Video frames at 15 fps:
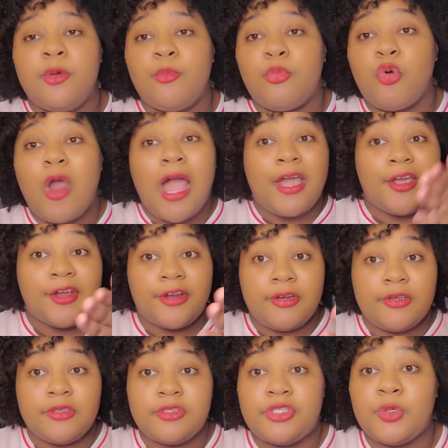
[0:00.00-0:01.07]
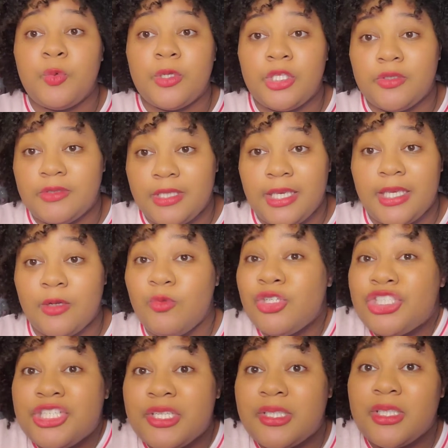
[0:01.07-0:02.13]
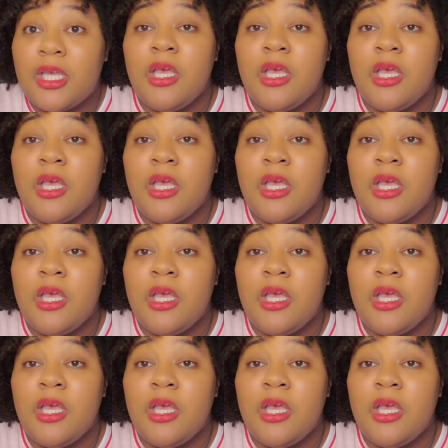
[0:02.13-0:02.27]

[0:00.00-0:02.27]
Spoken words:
prior to when you did, which is